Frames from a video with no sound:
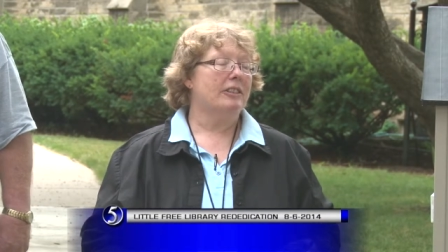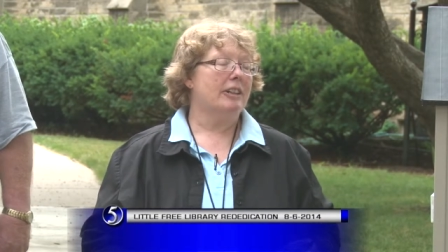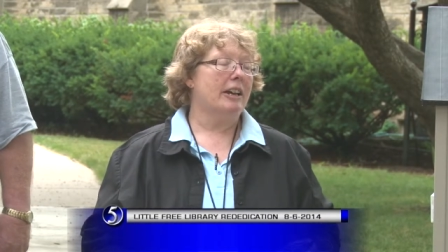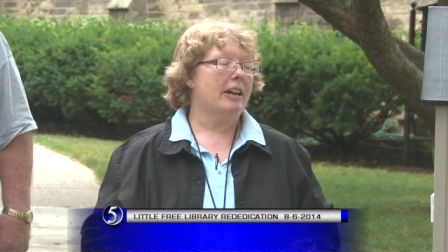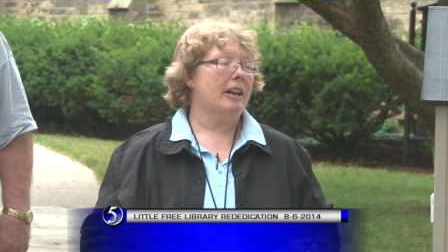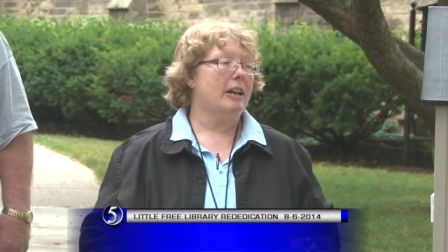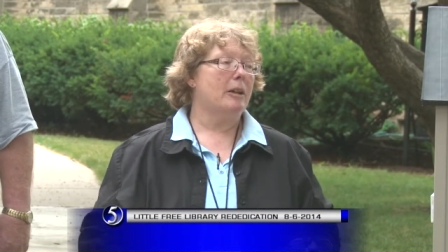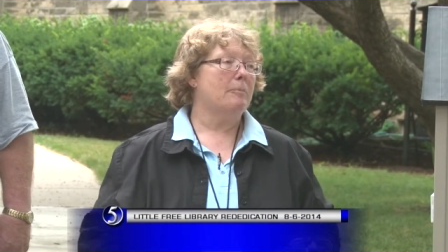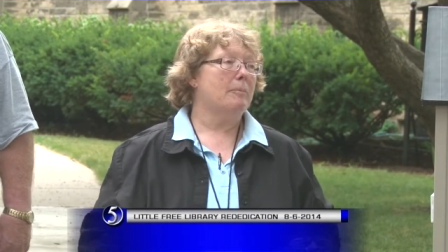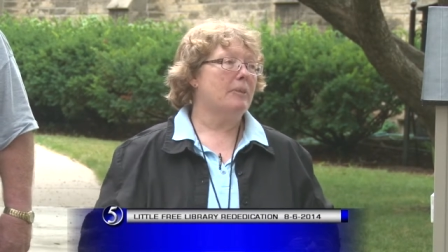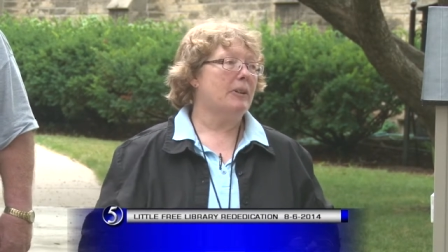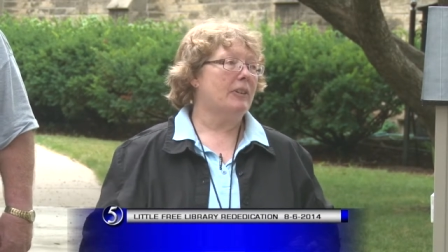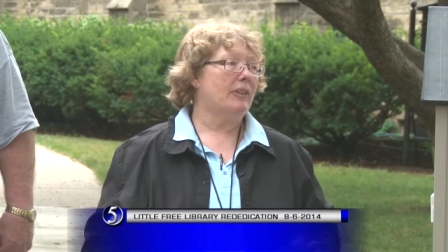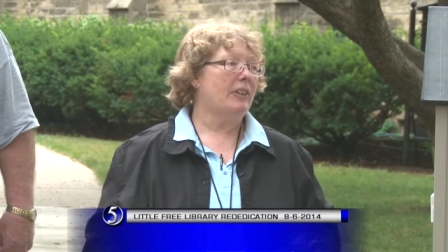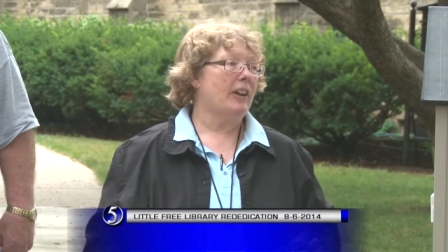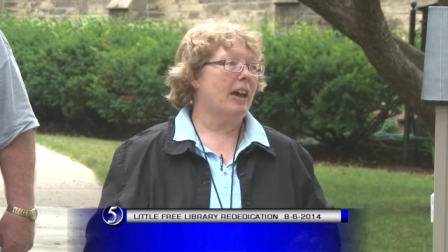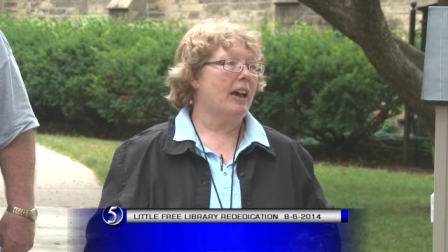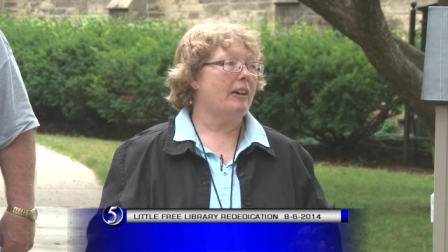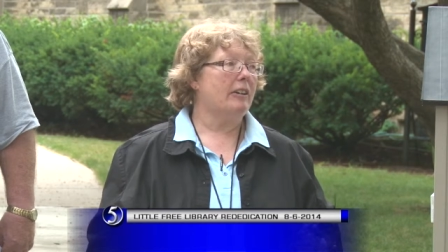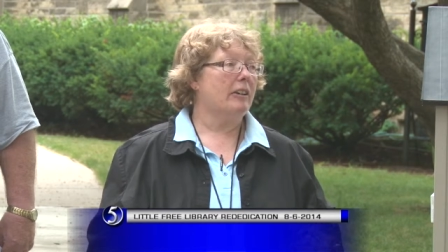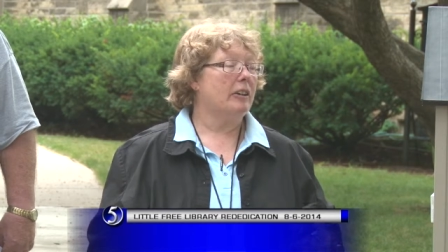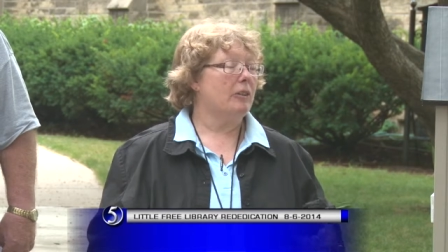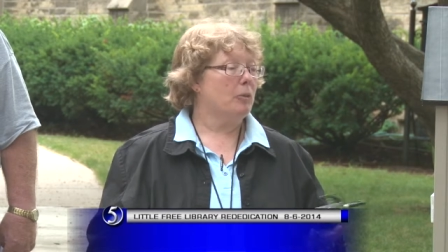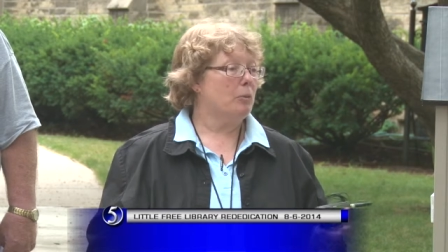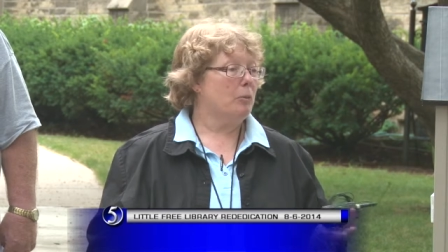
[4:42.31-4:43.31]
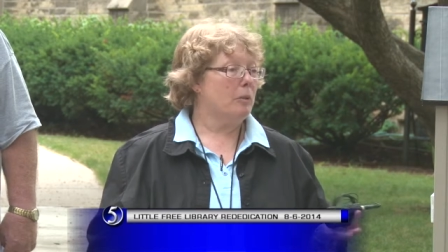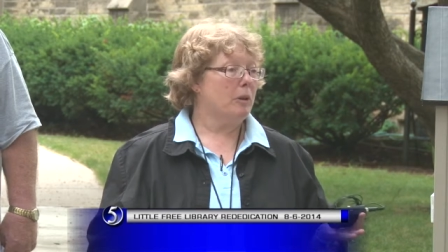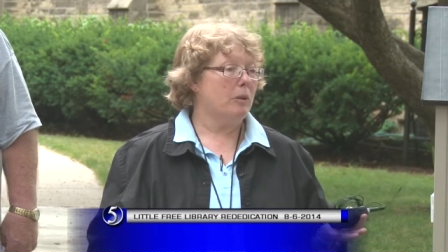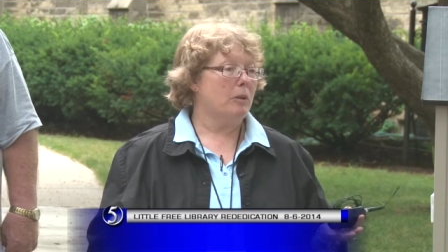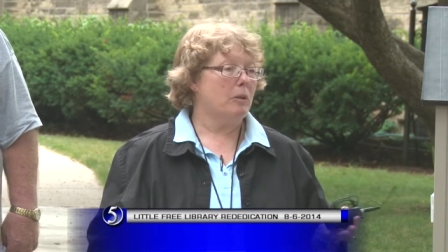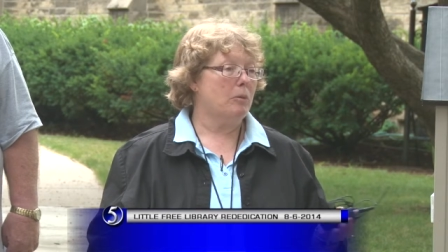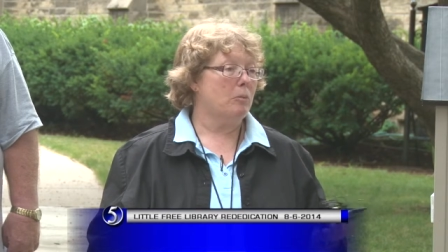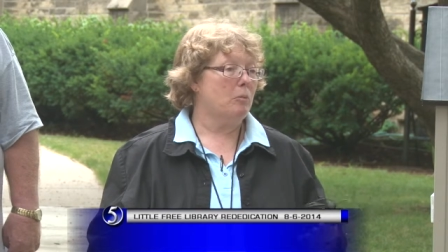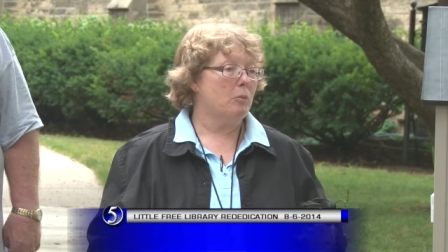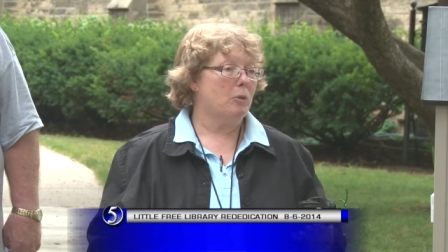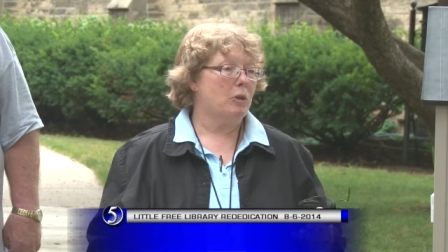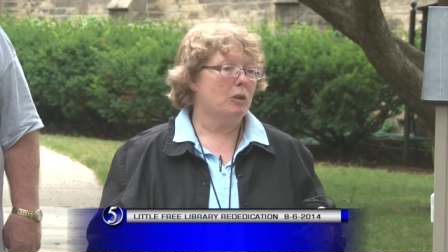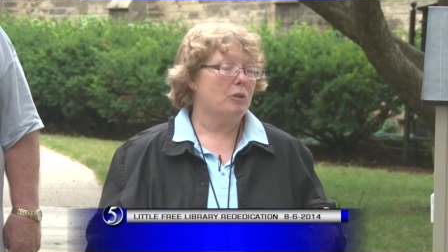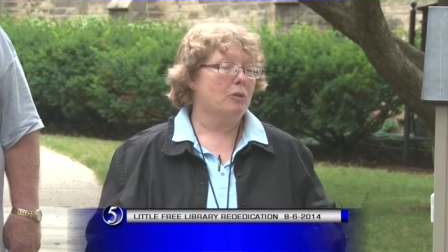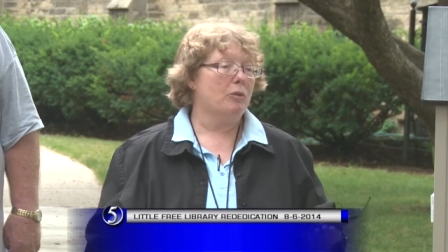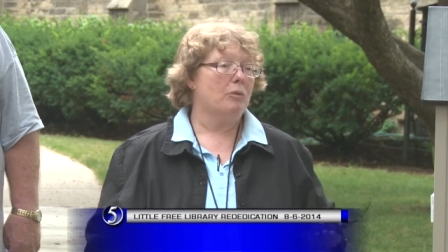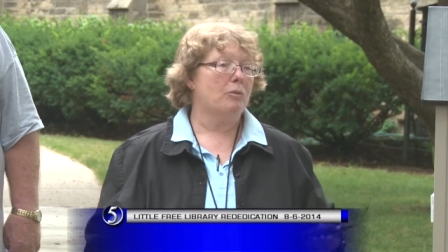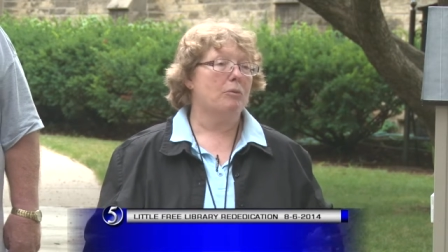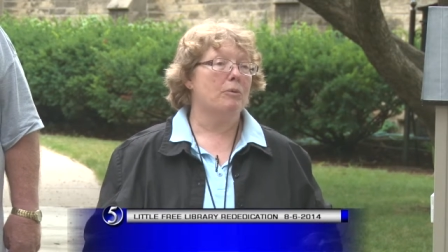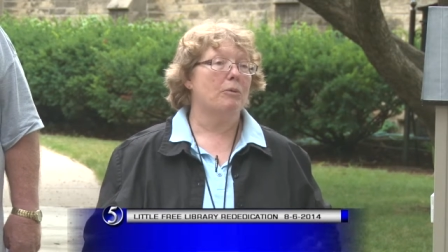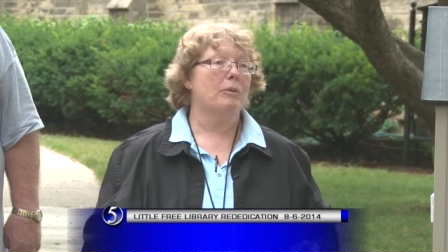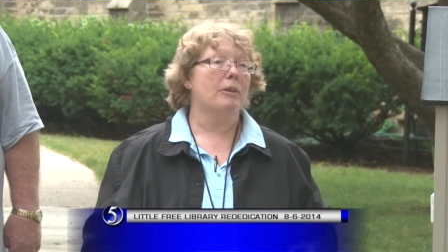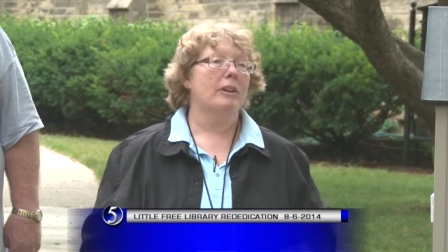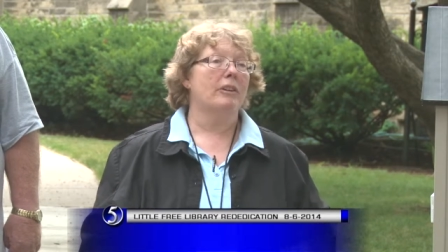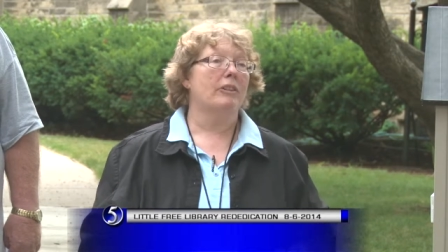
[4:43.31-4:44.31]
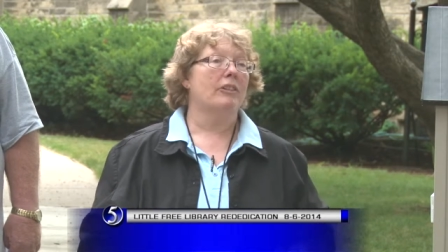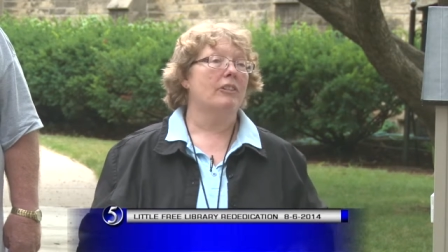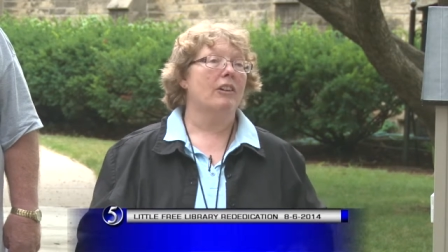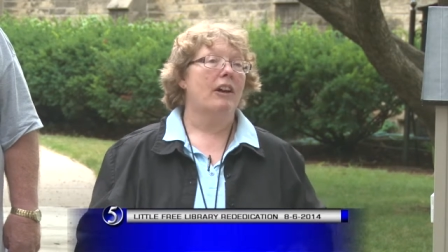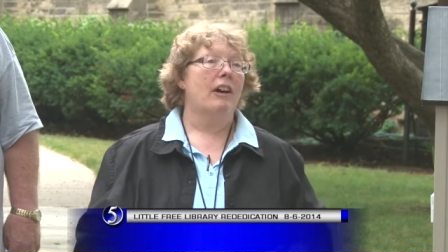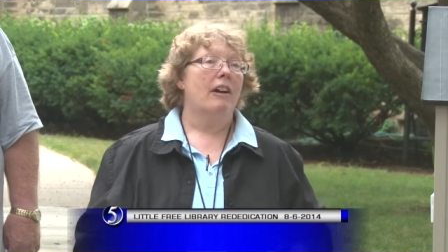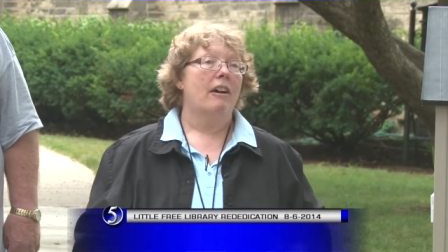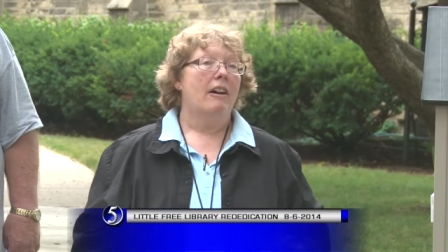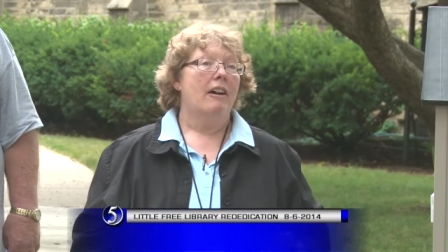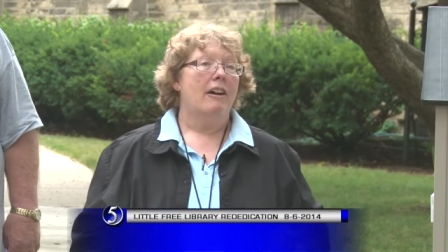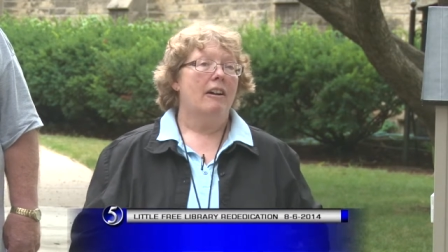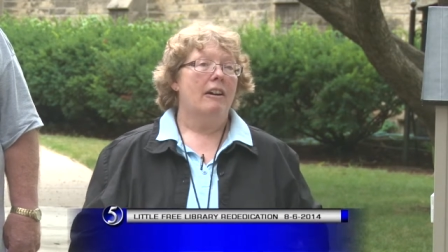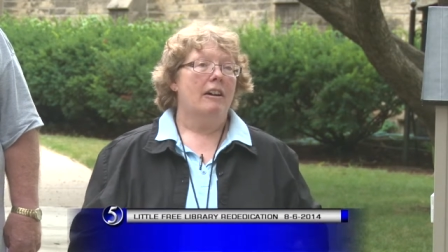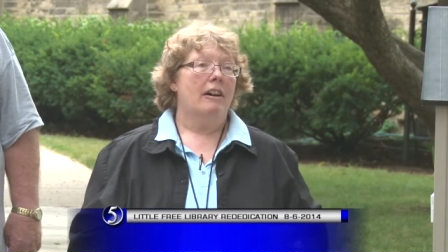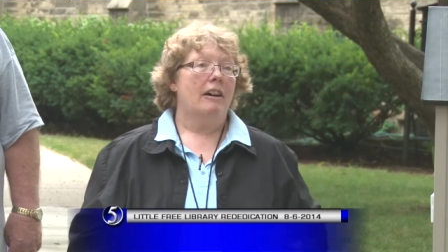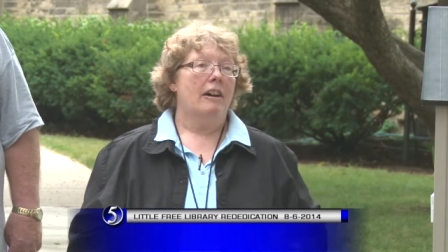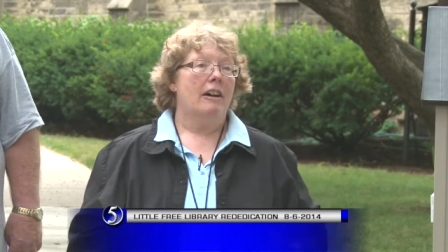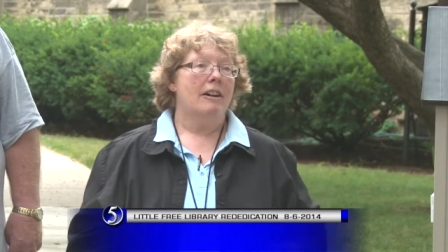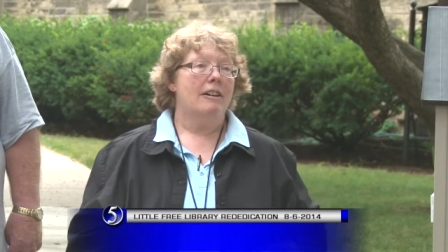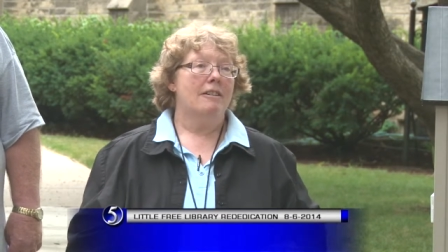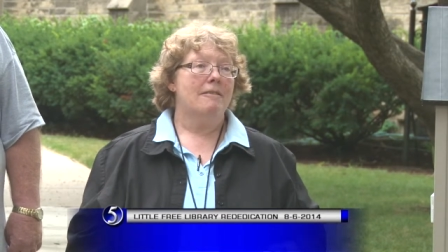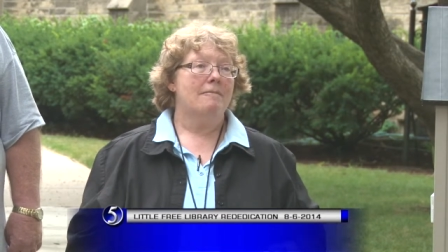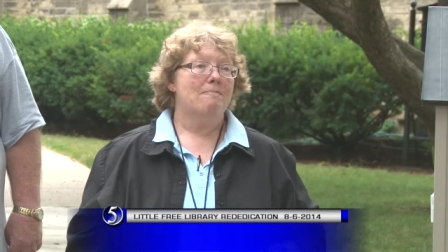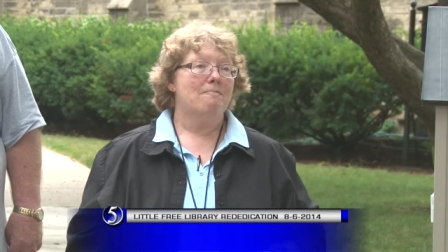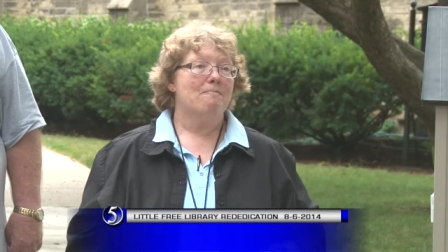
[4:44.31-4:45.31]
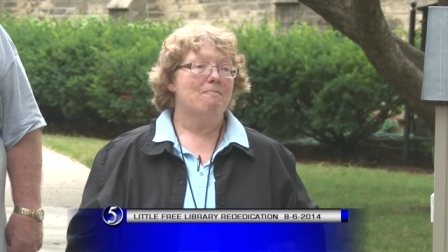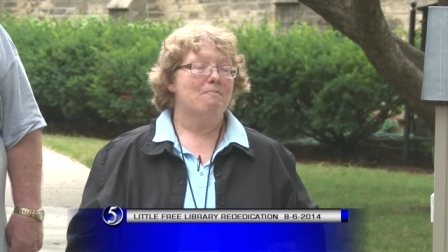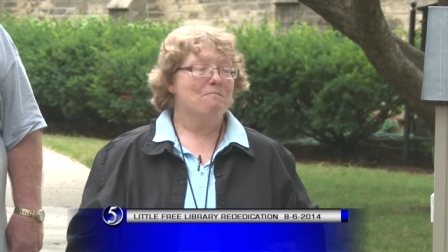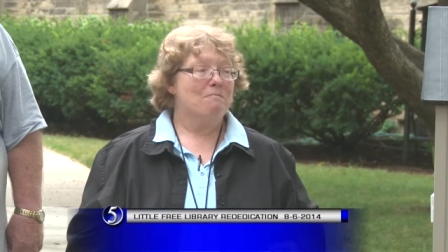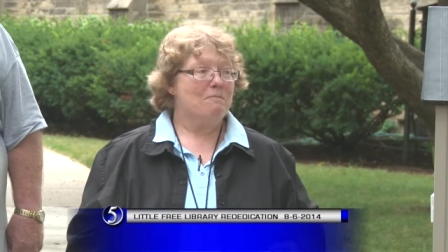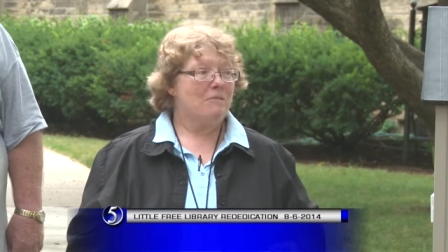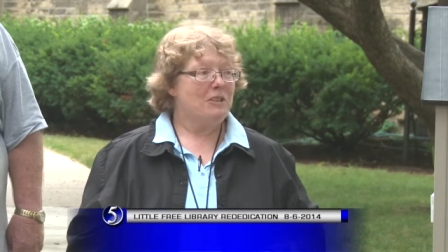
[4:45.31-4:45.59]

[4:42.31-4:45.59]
to help us out as we worked through this. Um,